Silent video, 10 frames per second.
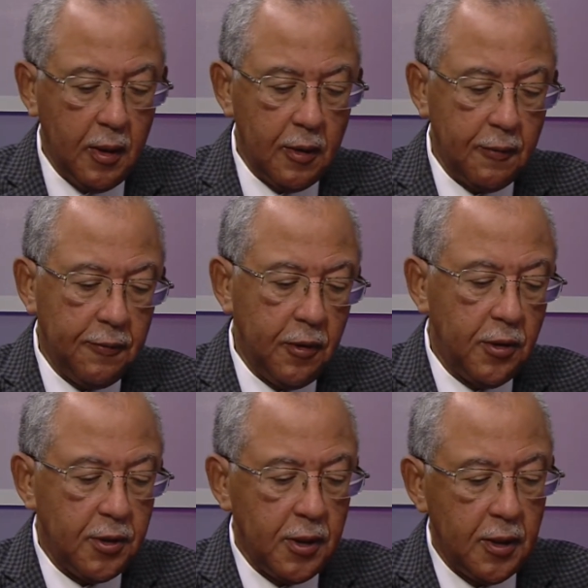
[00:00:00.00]
The
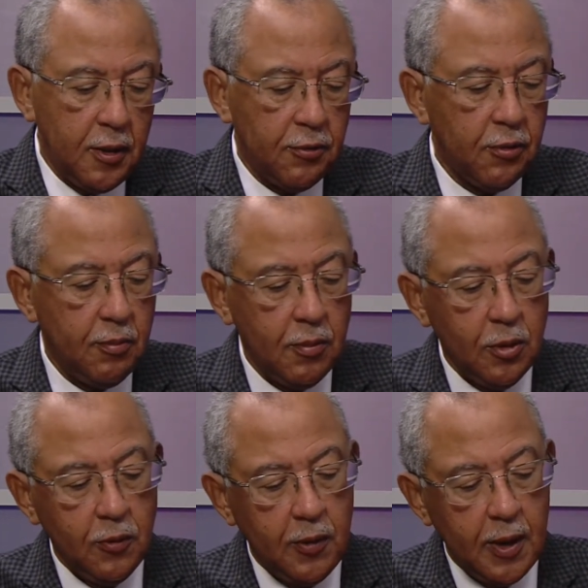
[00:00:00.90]
first is
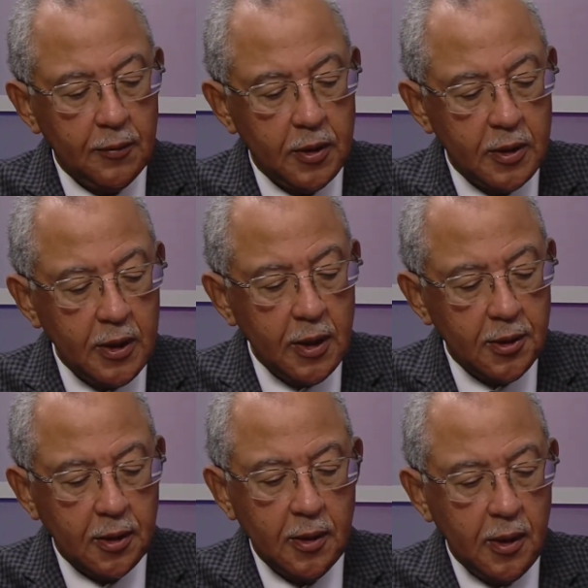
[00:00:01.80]
removal of the
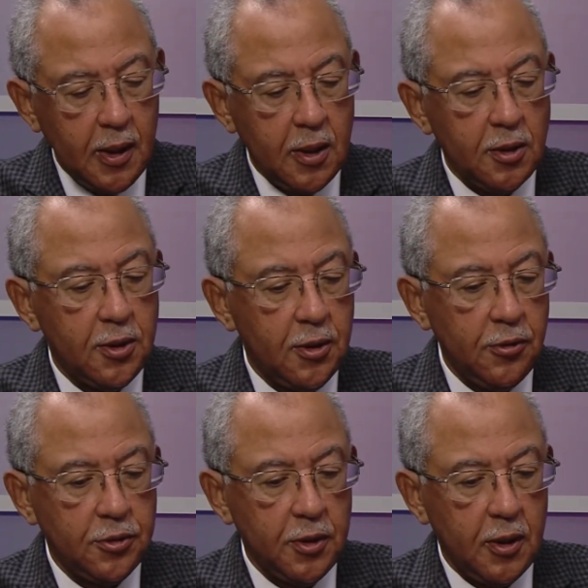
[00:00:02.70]
disc and
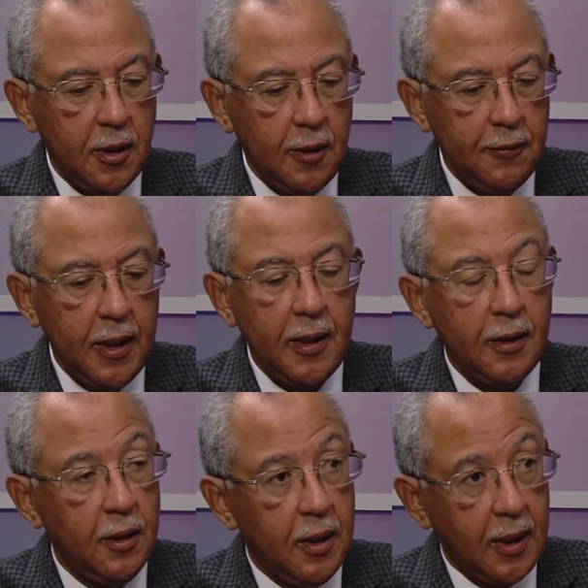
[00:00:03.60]
insertion of a
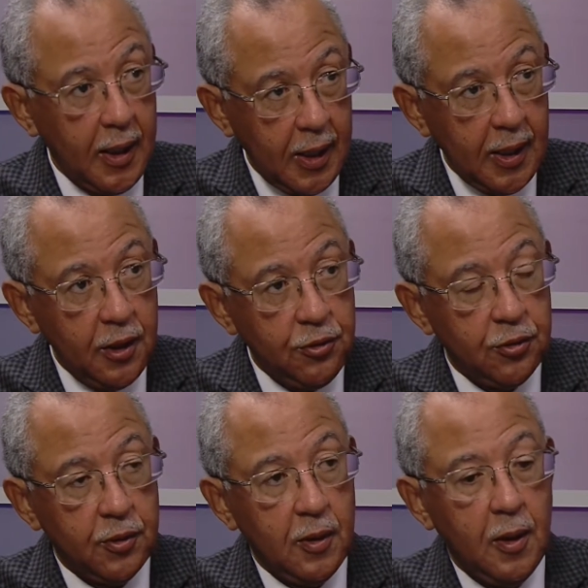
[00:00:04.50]
cage